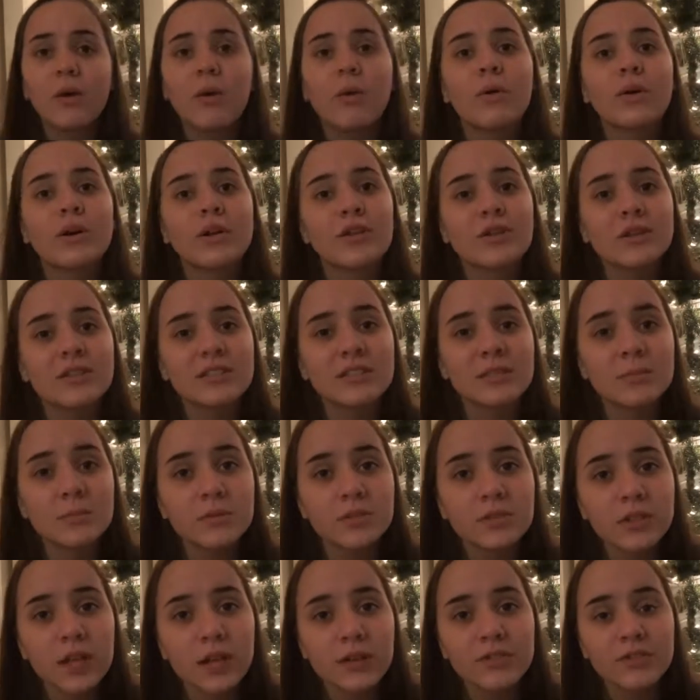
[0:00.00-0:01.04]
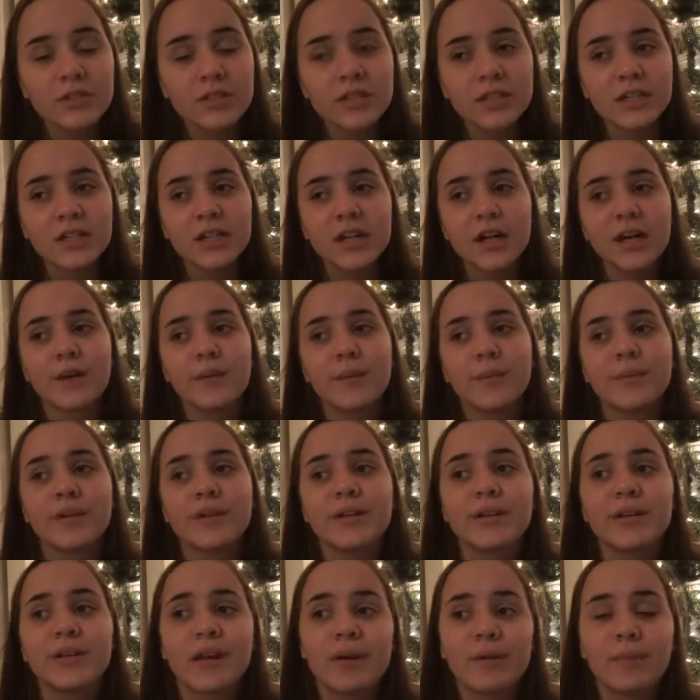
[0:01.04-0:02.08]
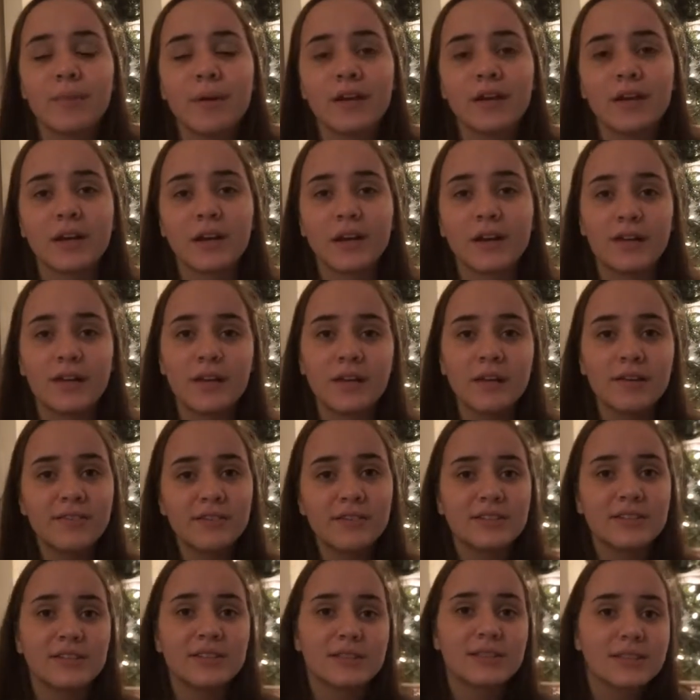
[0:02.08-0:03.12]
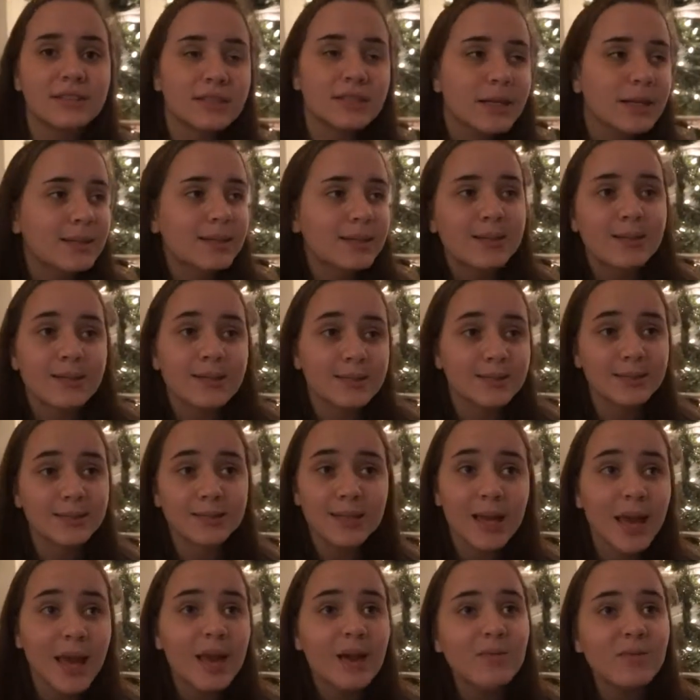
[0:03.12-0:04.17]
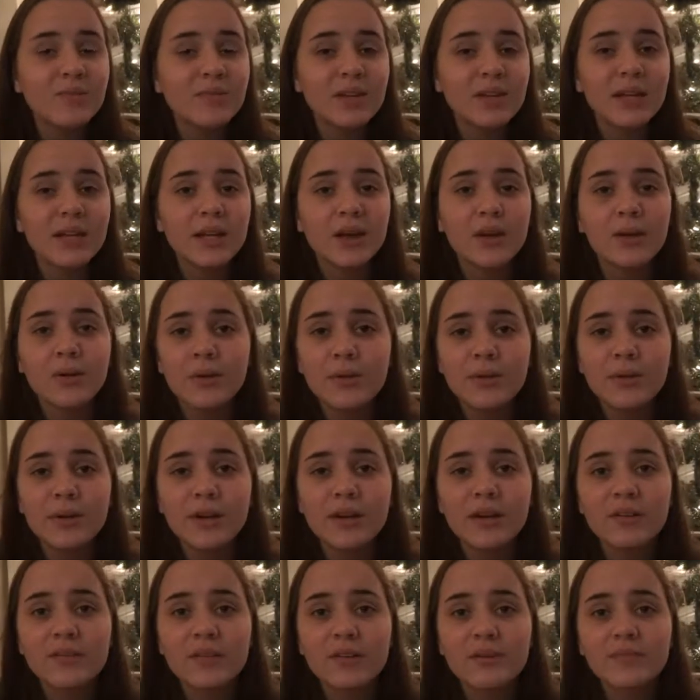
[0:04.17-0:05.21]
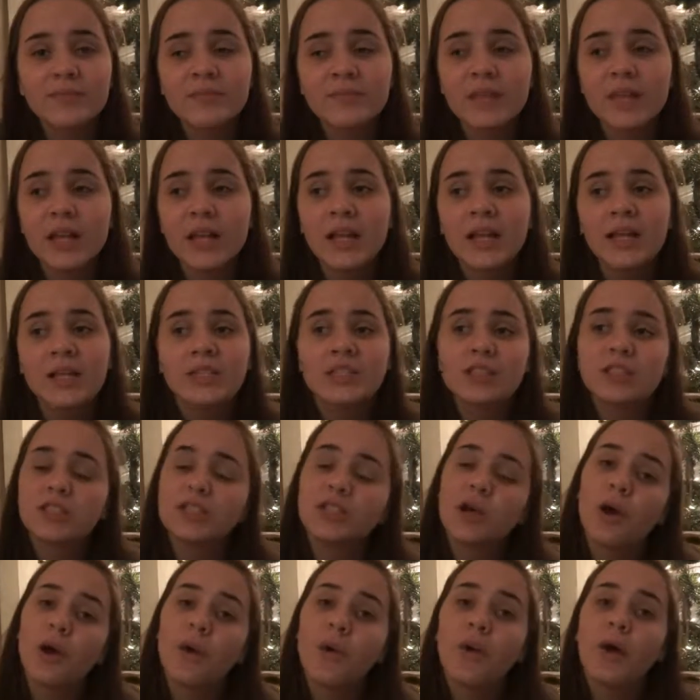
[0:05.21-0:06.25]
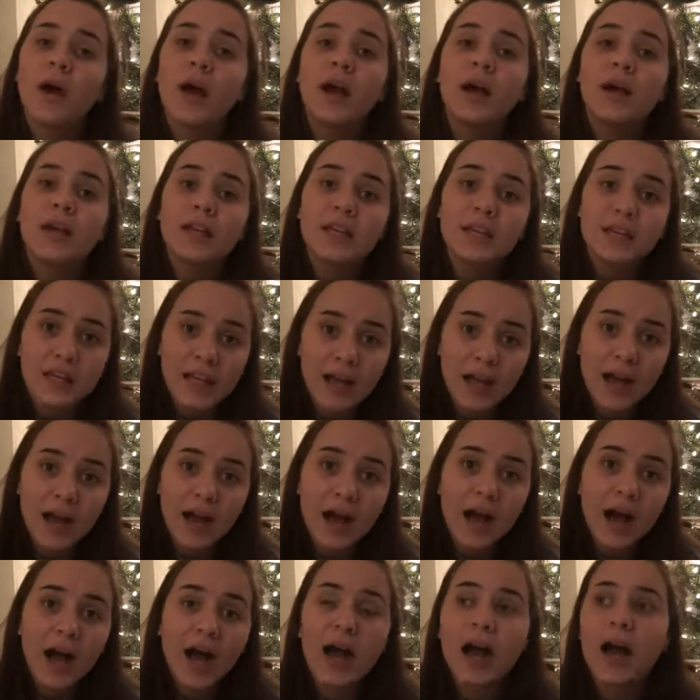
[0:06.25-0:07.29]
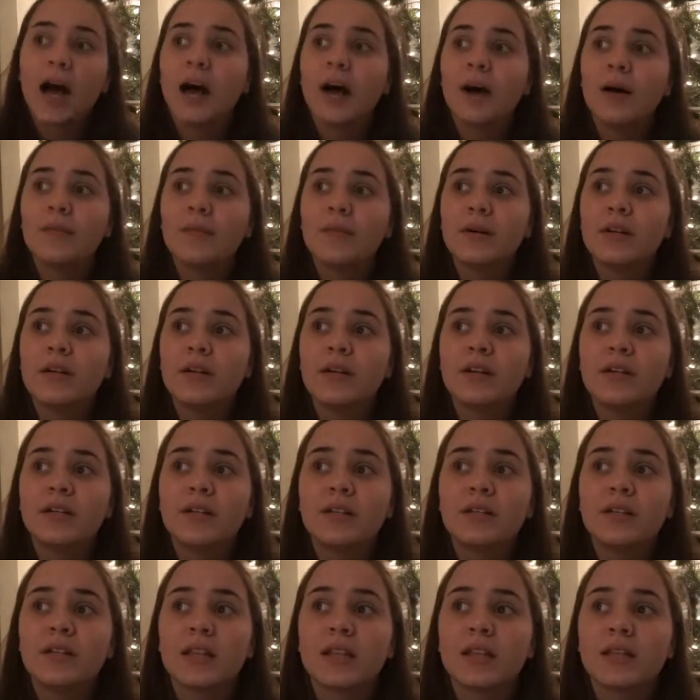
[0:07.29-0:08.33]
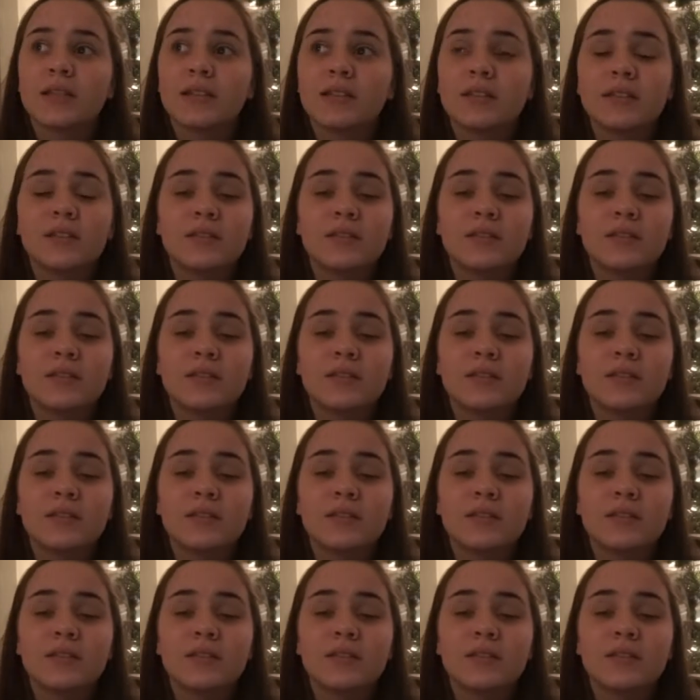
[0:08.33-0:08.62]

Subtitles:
ordering some stuff on there, and I'm gonna like make a, if it's a, is it a scam video or whatever. So yeah, like